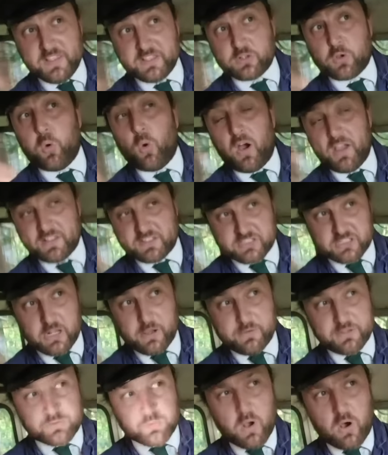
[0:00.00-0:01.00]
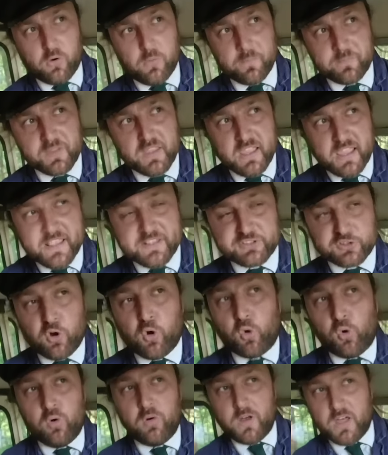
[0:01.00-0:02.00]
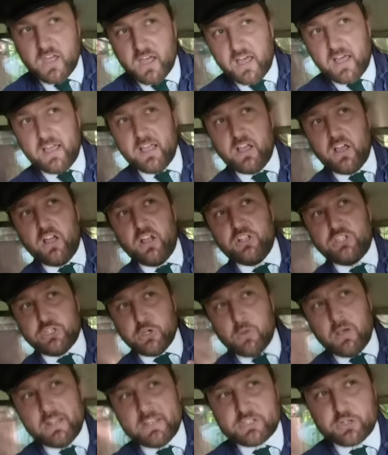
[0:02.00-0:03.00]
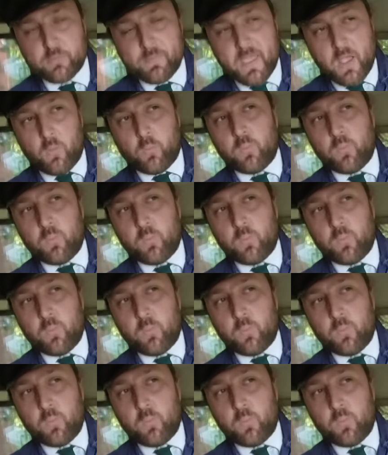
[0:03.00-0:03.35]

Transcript: is quite slow as well. It's all do a little bit,